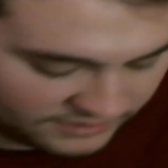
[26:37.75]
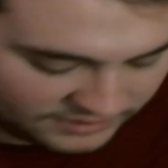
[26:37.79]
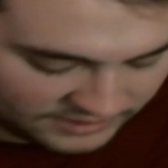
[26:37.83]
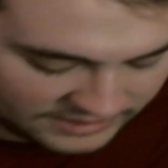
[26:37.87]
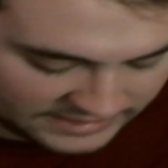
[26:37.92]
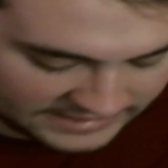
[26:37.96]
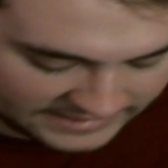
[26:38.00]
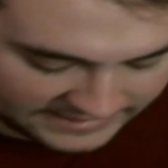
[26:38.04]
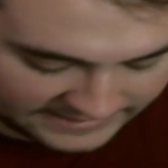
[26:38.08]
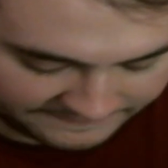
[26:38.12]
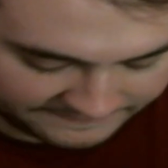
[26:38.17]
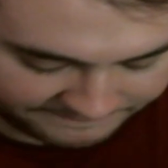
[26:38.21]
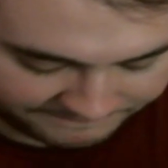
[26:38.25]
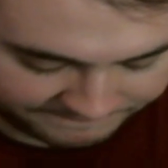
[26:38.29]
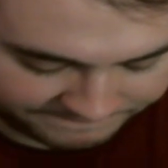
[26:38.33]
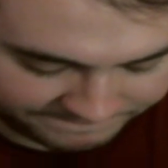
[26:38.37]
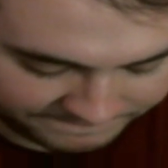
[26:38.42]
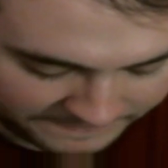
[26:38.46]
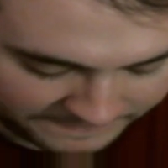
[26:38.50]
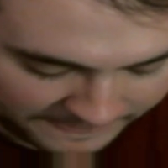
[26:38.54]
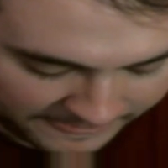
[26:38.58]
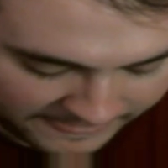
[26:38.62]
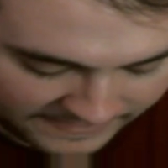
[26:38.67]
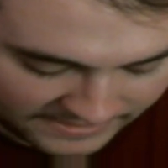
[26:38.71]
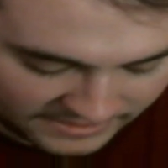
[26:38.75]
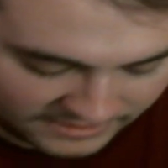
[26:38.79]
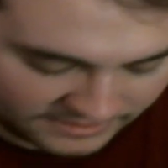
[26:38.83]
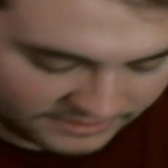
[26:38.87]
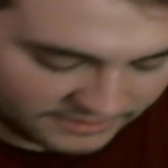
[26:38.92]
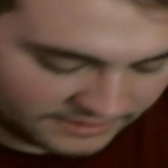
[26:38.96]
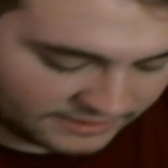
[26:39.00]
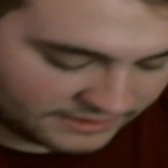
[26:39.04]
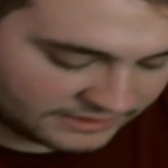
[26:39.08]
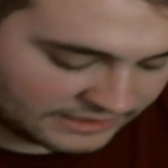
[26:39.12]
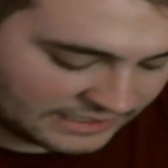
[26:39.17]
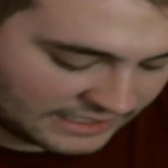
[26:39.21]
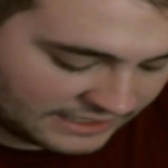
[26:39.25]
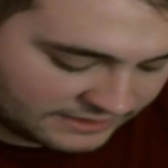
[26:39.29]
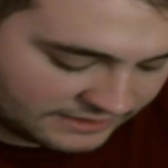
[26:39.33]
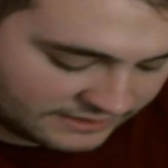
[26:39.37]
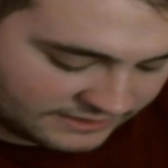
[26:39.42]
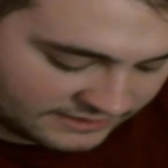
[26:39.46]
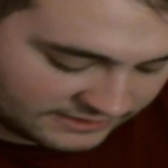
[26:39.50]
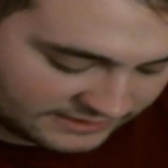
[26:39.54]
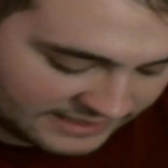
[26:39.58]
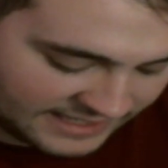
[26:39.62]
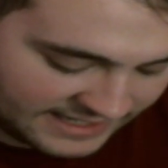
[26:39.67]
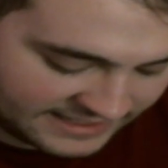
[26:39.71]
And then the
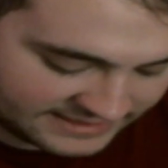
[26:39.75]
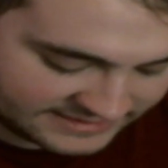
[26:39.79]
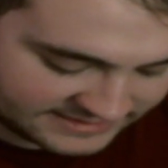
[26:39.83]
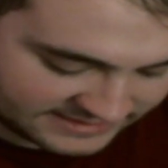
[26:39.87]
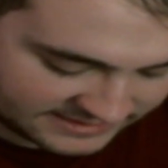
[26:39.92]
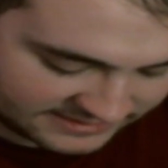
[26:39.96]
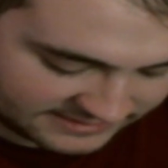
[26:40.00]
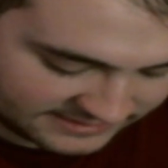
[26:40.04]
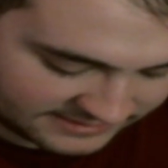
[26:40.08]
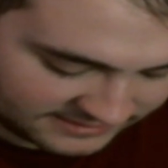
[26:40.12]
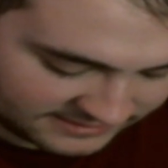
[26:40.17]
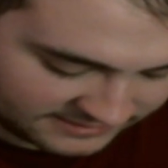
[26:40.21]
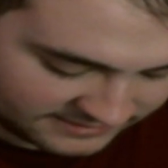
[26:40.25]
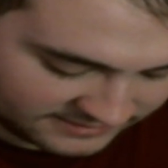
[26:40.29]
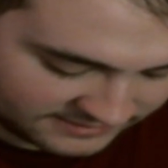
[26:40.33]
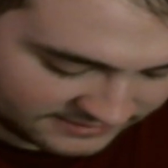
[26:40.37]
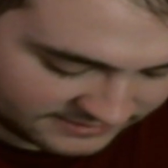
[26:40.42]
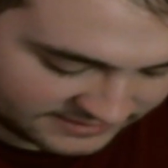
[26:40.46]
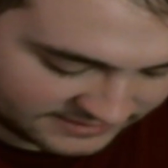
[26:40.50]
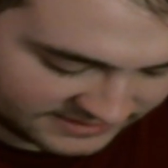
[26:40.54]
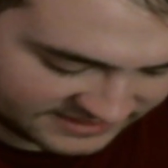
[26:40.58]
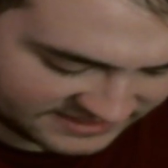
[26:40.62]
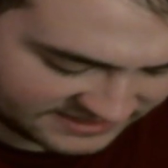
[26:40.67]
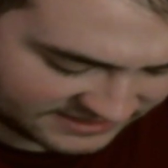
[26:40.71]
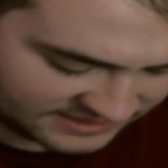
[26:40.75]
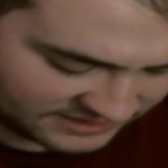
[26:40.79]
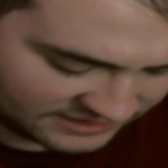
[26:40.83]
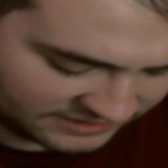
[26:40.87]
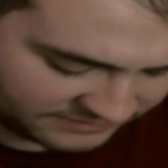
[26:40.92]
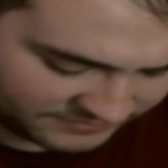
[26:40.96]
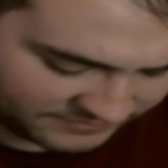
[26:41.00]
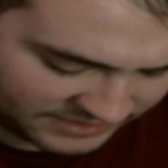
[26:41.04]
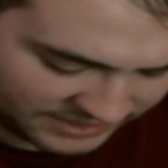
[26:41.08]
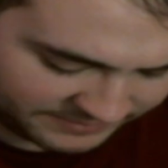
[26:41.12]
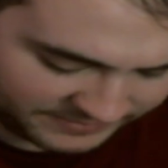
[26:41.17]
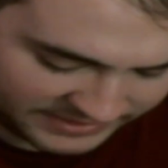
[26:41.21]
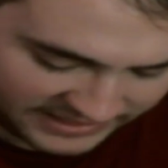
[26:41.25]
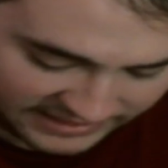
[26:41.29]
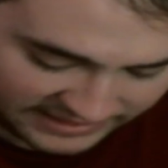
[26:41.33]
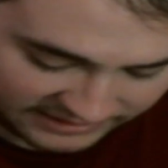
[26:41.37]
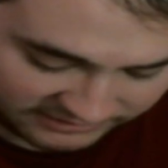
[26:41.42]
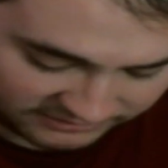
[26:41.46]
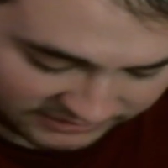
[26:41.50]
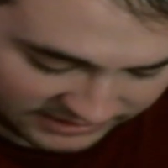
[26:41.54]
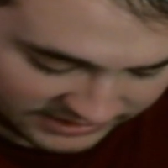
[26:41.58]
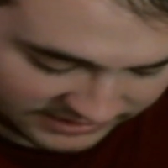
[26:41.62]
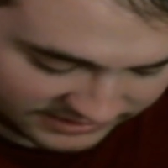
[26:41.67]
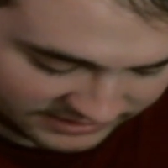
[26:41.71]
last disc in my bag
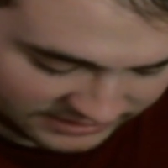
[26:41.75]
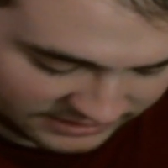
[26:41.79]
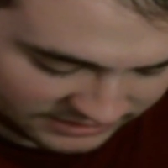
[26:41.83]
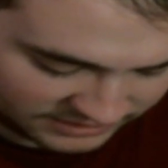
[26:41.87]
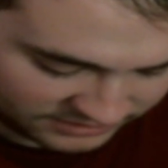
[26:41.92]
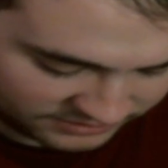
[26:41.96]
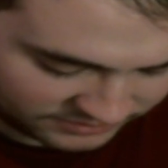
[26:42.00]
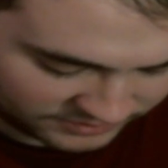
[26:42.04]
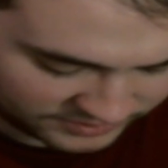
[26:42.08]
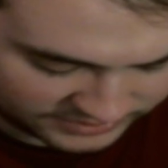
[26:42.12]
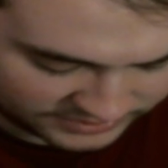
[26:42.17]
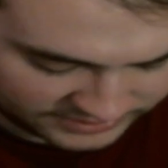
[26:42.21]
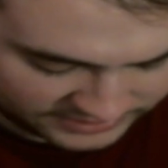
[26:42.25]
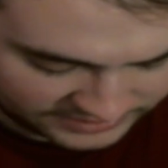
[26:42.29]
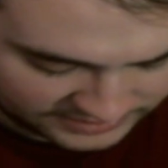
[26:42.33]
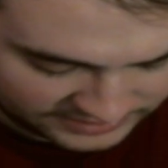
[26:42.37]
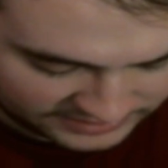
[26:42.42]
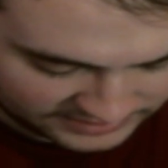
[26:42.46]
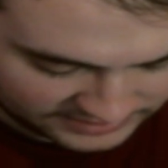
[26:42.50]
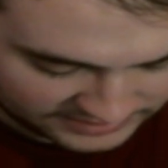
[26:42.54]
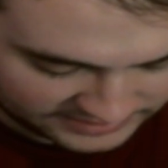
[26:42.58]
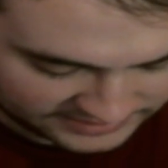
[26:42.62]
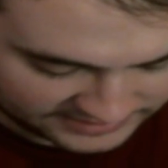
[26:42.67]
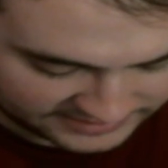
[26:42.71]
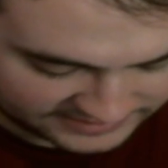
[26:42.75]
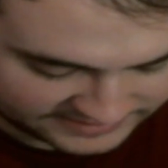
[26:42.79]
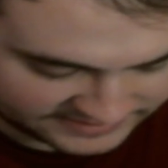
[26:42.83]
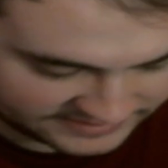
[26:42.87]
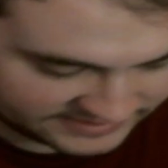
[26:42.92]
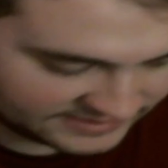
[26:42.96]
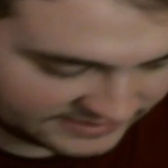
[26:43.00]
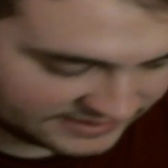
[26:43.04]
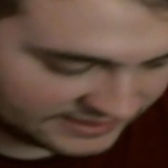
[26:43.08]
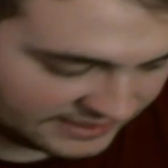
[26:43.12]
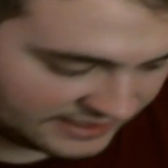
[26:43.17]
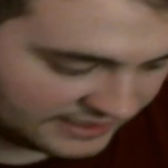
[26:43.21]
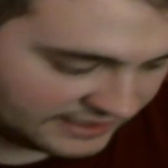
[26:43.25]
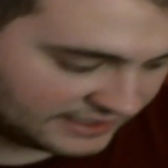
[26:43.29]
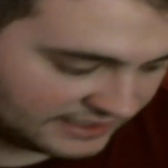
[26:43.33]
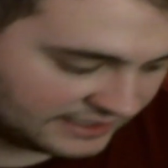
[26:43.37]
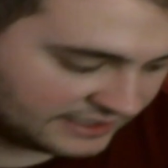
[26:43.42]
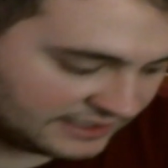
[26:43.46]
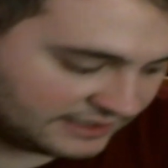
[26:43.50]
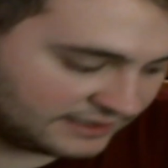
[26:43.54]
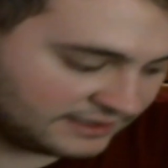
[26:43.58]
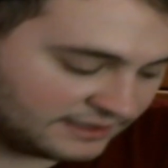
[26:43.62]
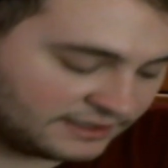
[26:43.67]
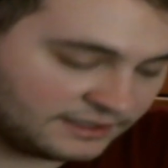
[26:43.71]
right now is
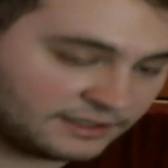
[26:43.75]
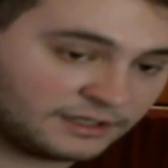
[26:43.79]
a